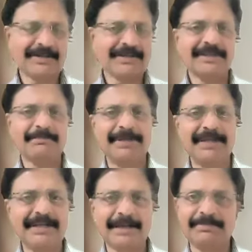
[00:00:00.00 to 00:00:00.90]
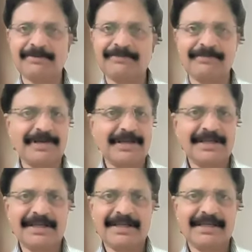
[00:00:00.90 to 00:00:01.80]
not on the P type of
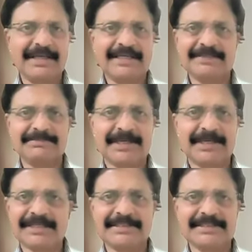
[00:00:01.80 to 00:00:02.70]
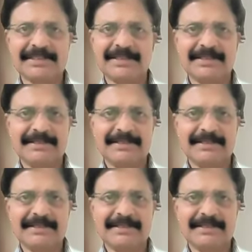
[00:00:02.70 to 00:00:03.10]
calcium channels.